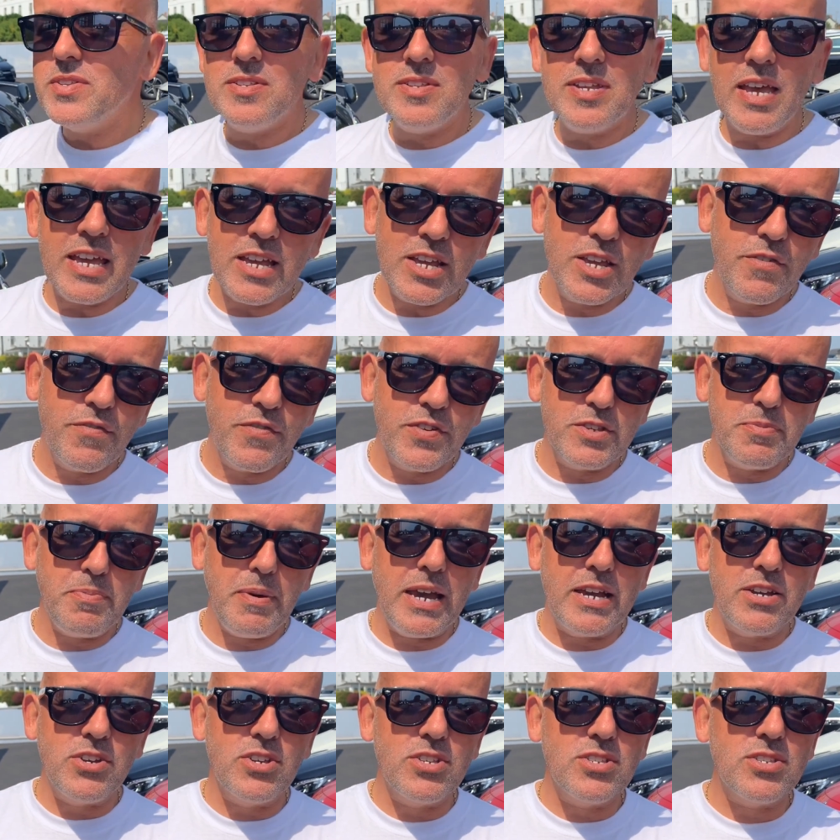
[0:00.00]
Thank you
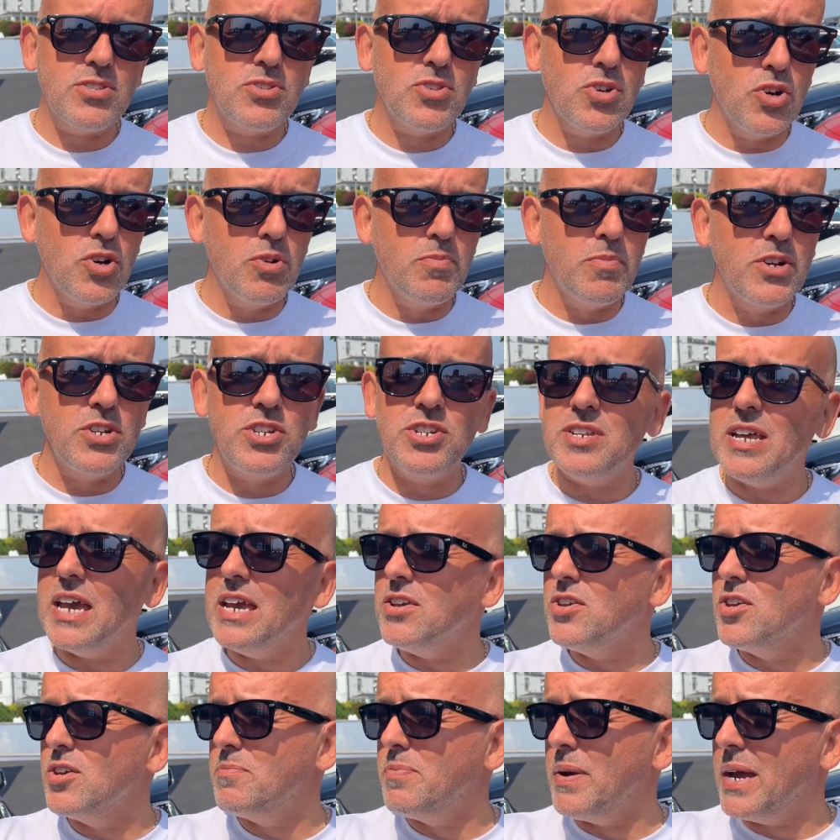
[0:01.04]
Fitzpatrick so much.
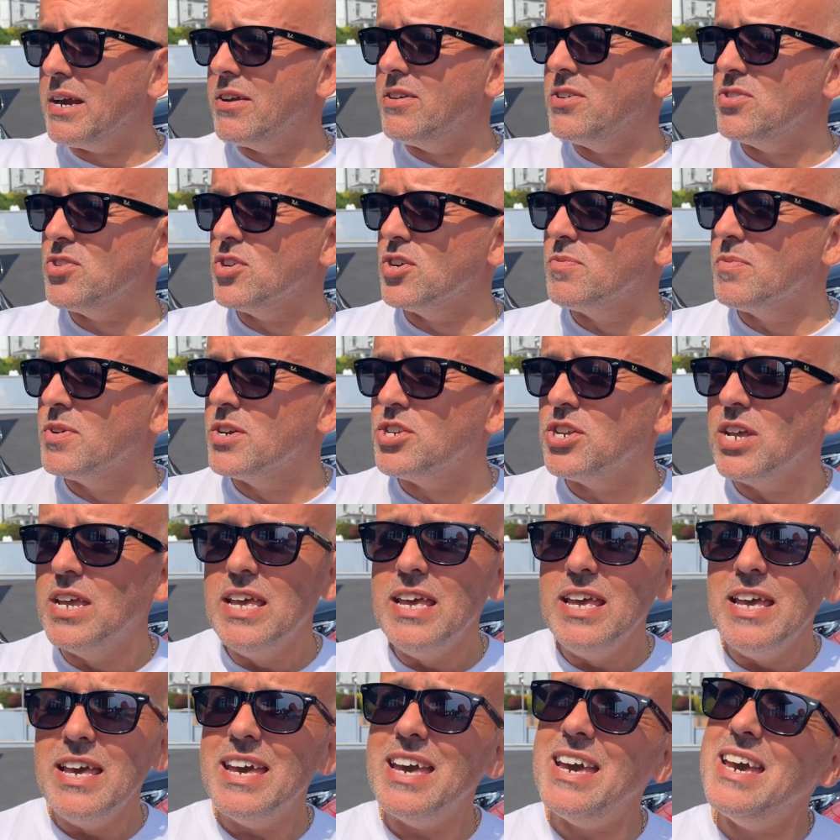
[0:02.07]
Thank you Barry so much.
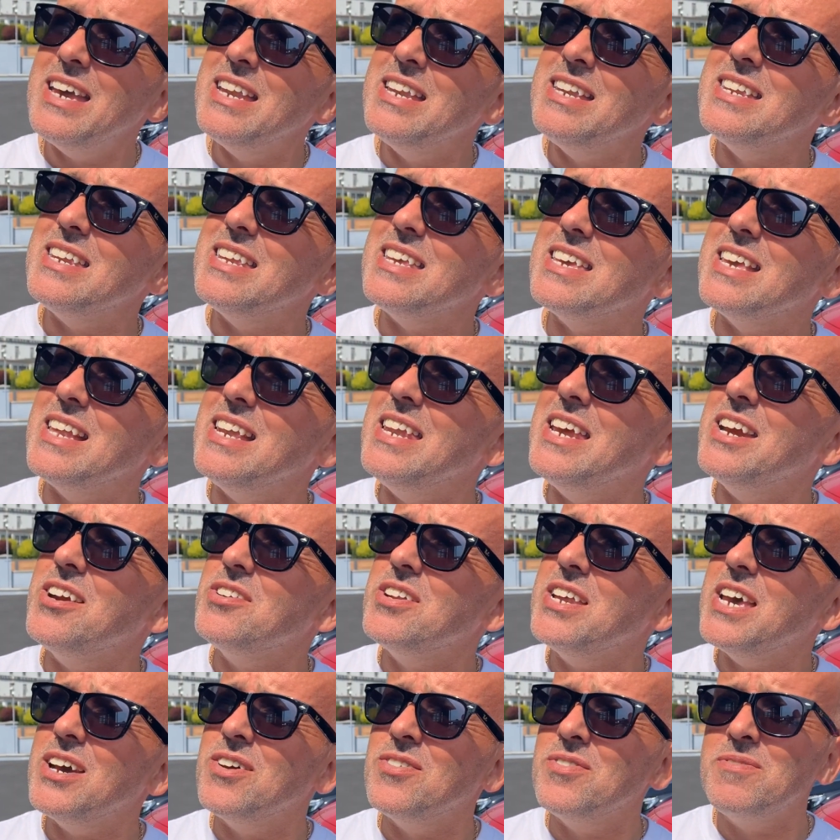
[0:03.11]
And Kildare
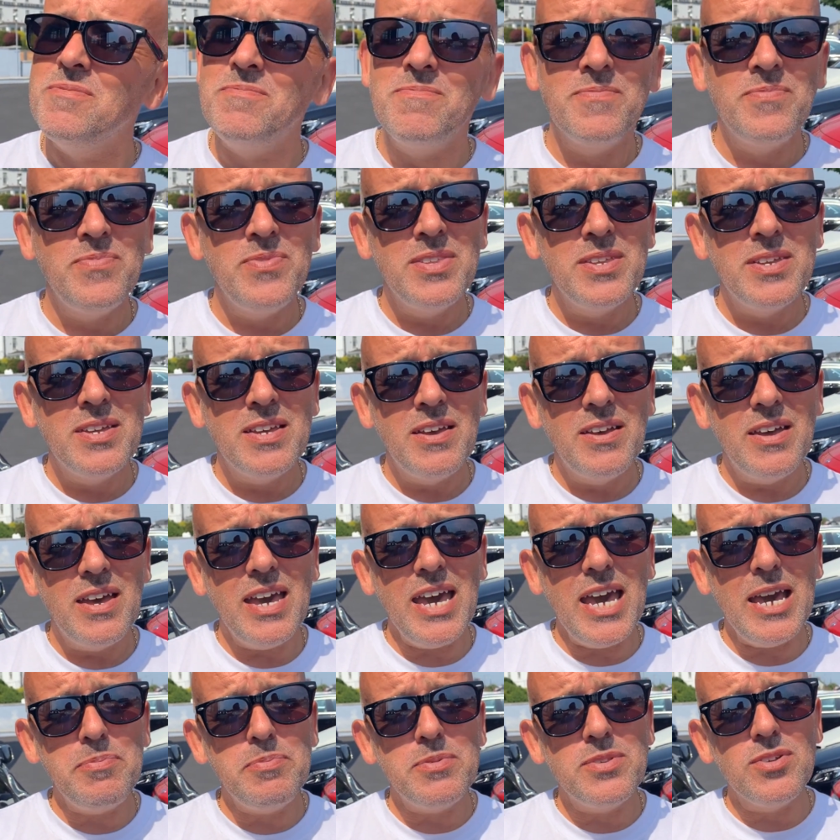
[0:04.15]
Town,
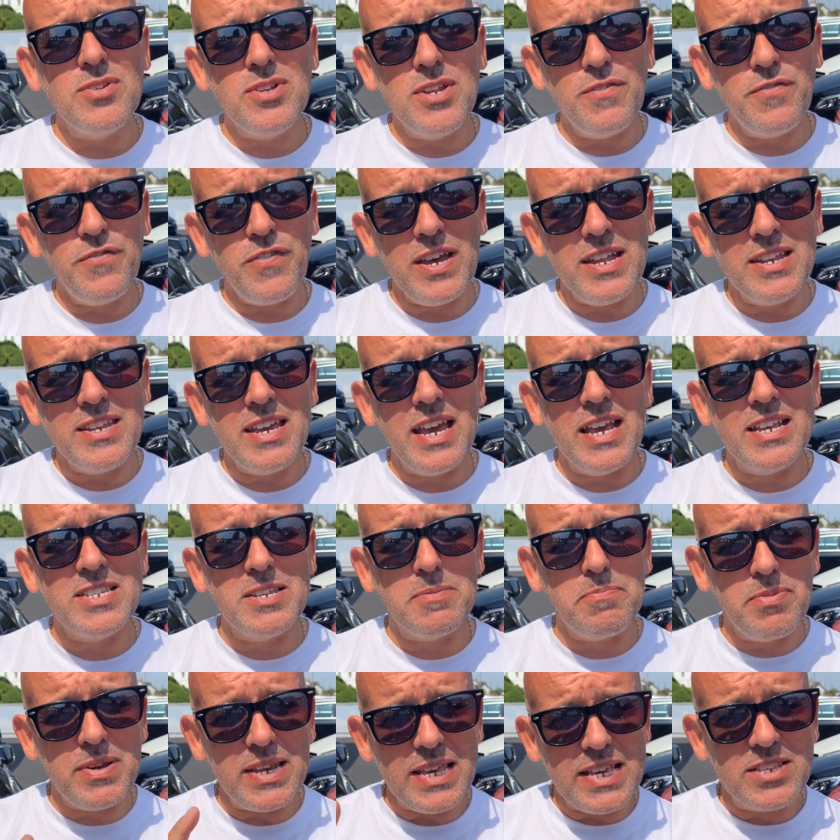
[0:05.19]
absolutely fantastic.
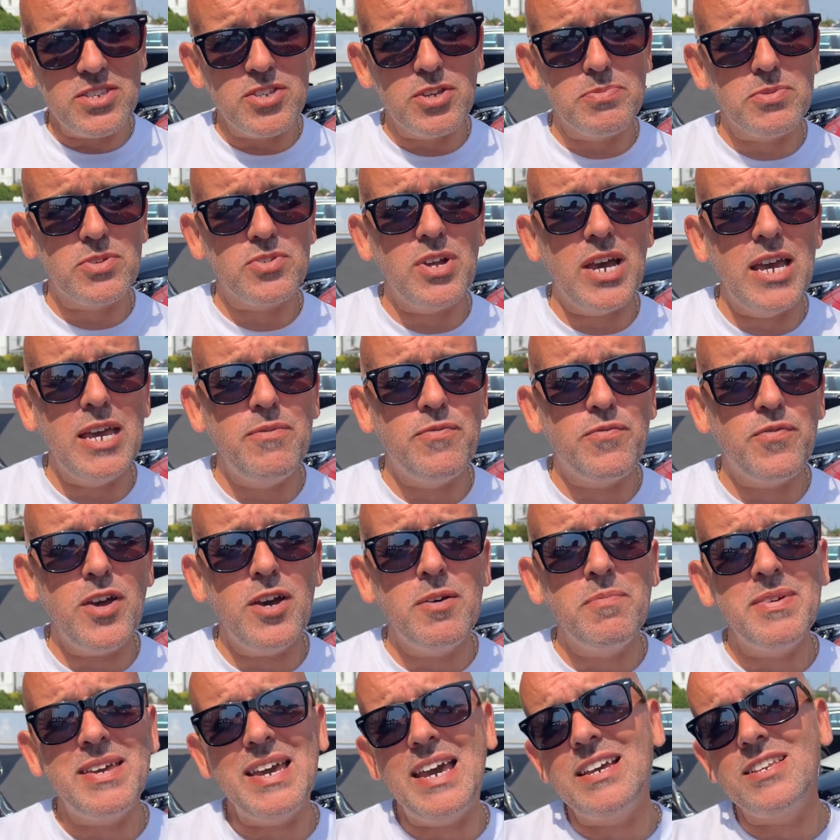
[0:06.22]
Please subscribe.
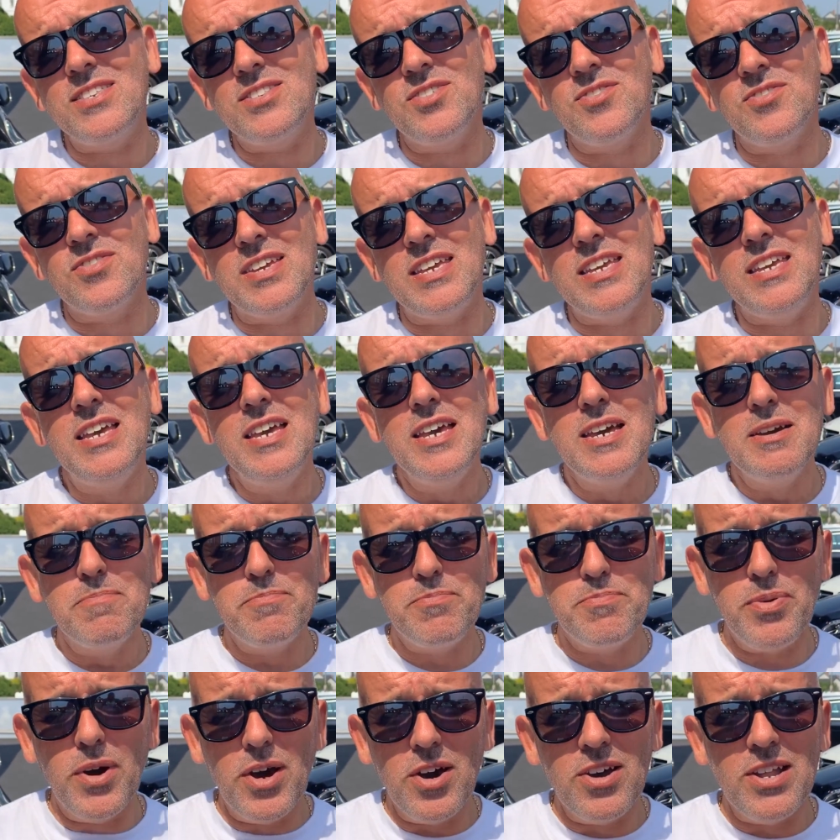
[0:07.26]
From Gas Donkey.
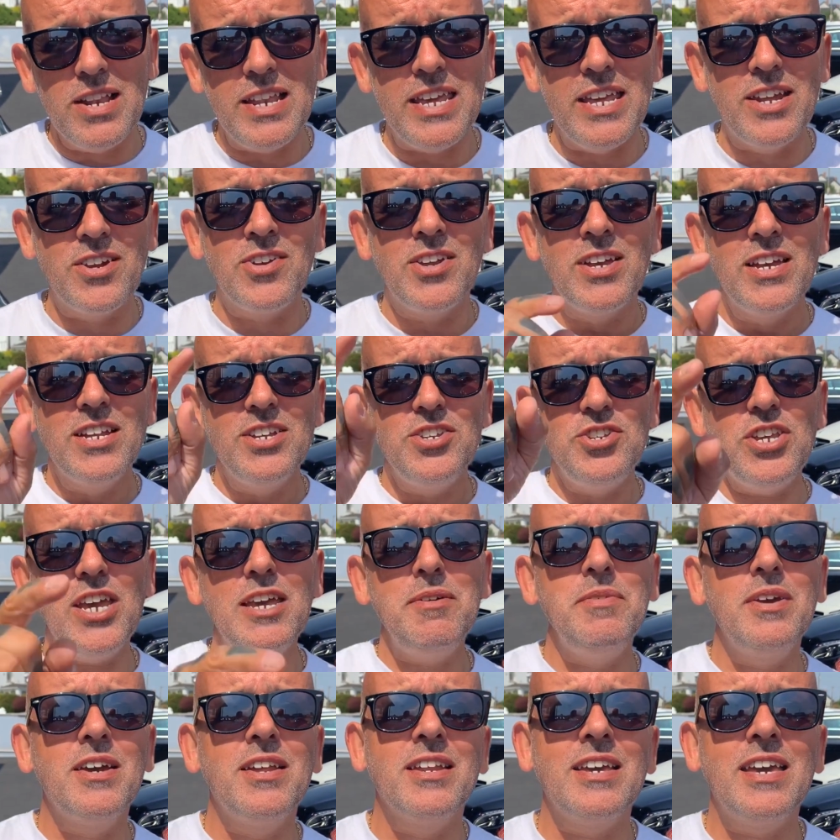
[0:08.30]
Paul here,
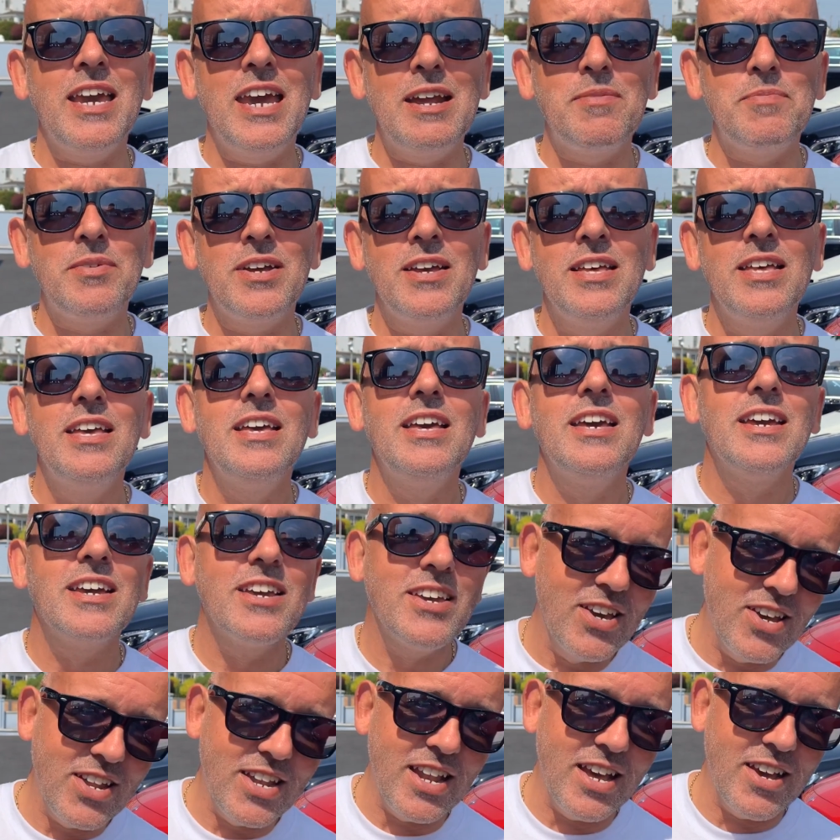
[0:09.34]
Jamie on the camera.
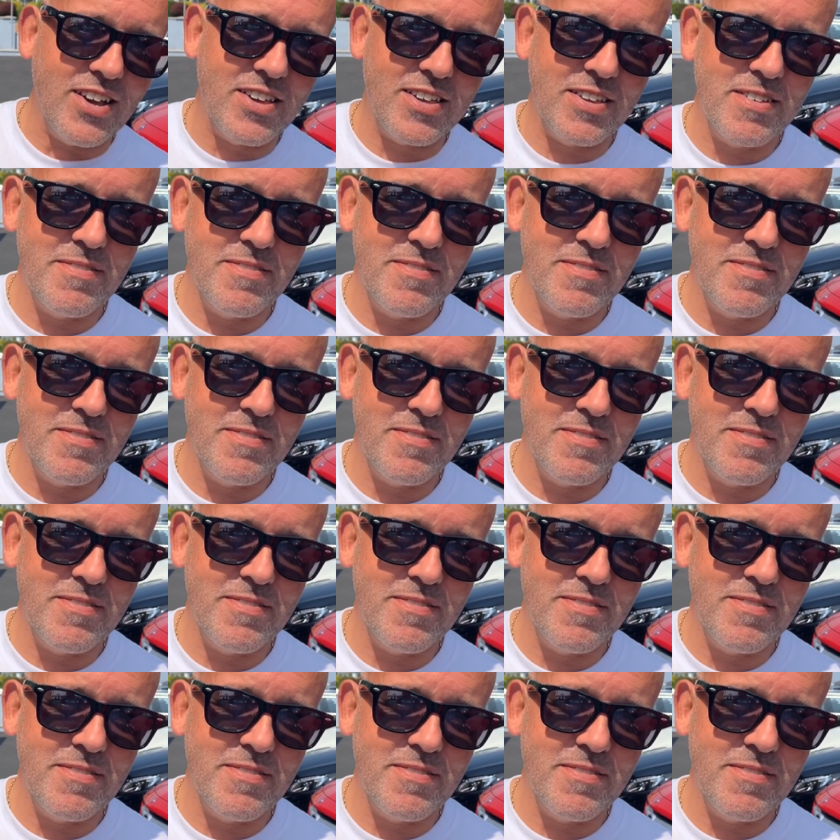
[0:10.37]
Good luck.